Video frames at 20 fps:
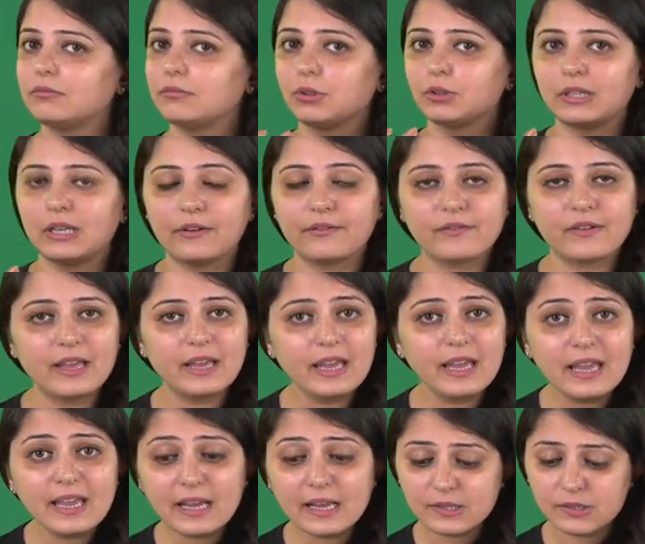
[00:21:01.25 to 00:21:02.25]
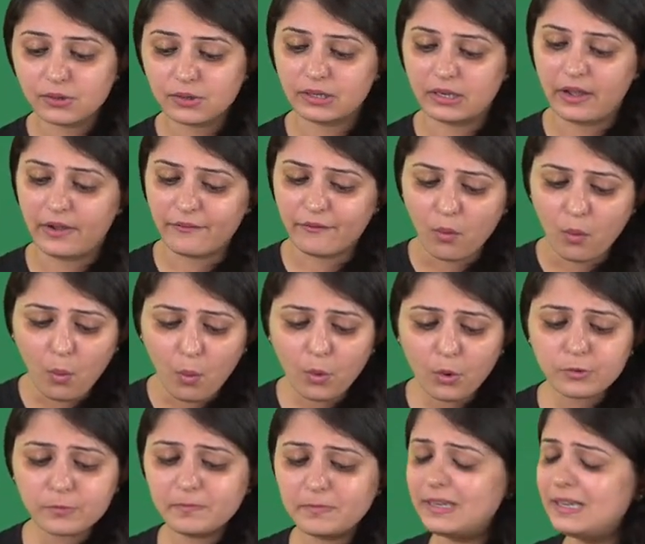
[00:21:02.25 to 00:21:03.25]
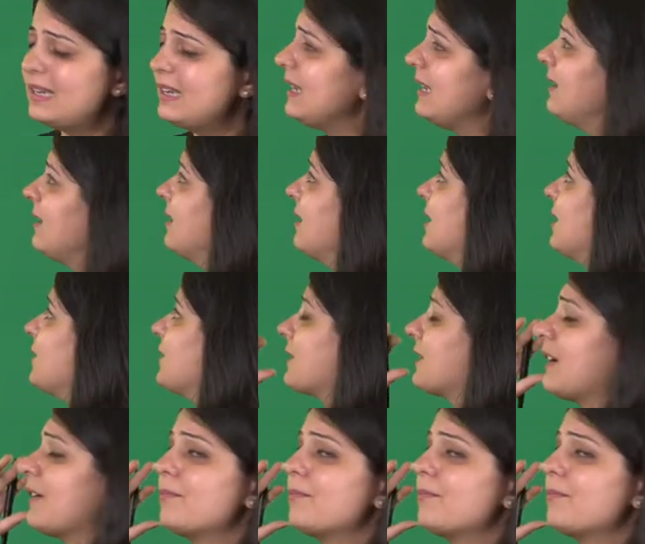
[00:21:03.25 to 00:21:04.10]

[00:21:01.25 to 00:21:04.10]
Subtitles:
You can have eggs, you can have oatmeal, you can